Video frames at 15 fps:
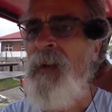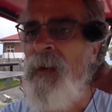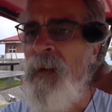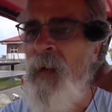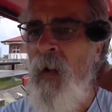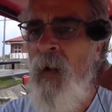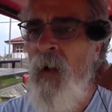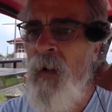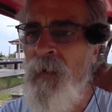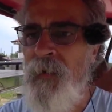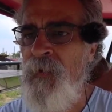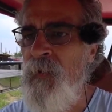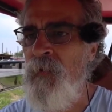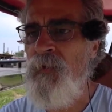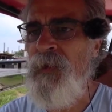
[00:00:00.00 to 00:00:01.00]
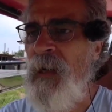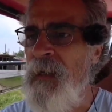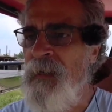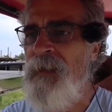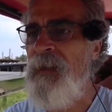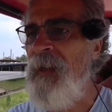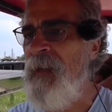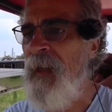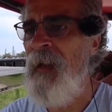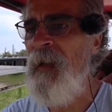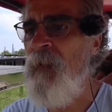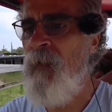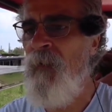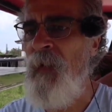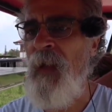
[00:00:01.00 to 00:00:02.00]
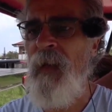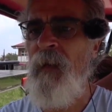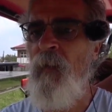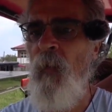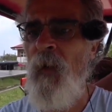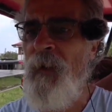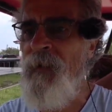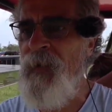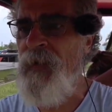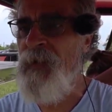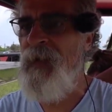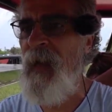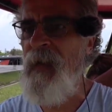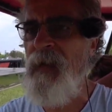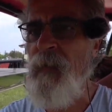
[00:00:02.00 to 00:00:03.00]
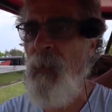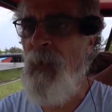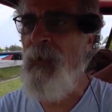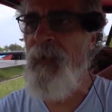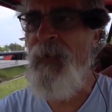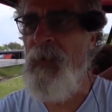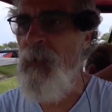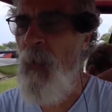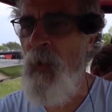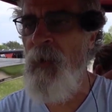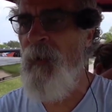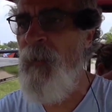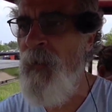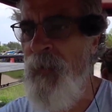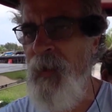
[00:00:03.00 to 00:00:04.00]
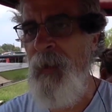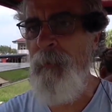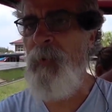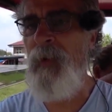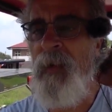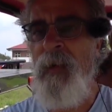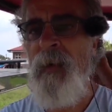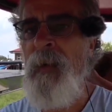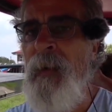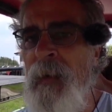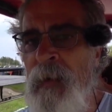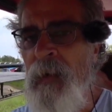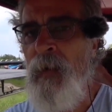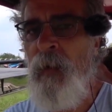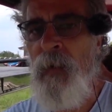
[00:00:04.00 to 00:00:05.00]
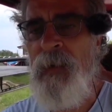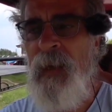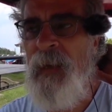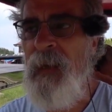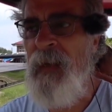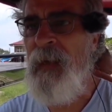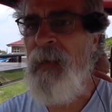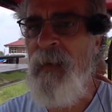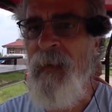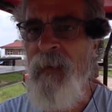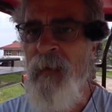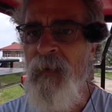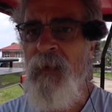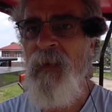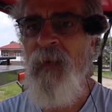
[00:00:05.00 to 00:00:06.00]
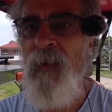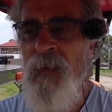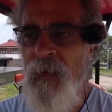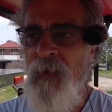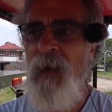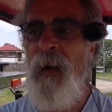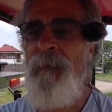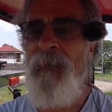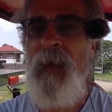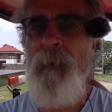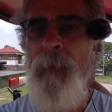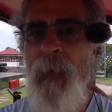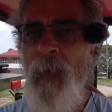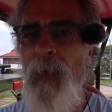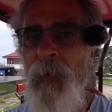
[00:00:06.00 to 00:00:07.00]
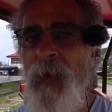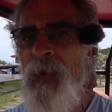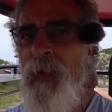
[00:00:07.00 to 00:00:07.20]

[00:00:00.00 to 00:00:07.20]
All through jealousy. They didn't want the states to be on this wonderful thing, but look what they did. Look at all the crap they pulled.